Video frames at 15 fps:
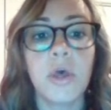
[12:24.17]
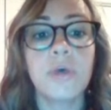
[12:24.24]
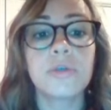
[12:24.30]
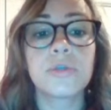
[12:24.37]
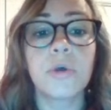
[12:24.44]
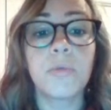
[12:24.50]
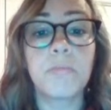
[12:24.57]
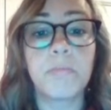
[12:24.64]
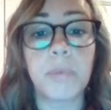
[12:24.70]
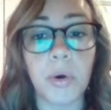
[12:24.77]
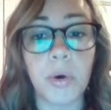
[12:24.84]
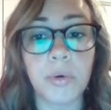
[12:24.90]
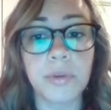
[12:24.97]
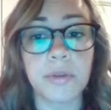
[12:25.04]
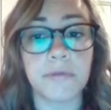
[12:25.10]
so
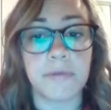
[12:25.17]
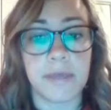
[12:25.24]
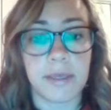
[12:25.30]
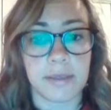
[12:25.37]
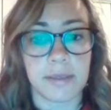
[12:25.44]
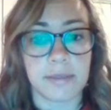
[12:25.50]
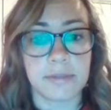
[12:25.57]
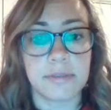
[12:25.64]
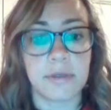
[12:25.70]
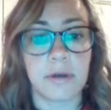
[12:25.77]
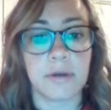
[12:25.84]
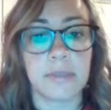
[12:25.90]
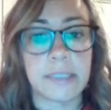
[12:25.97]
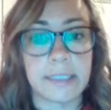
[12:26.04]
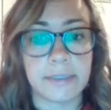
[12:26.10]
both of his
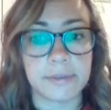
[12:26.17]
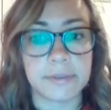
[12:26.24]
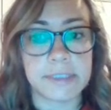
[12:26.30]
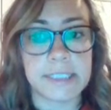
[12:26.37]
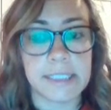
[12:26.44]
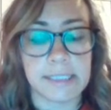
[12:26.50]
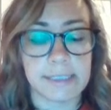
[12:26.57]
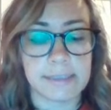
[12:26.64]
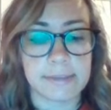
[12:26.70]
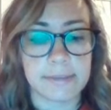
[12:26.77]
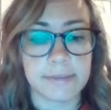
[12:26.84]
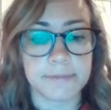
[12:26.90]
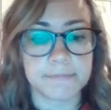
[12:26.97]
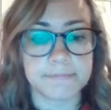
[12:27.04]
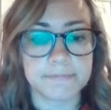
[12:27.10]
are little
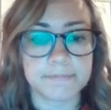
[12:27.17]
d's.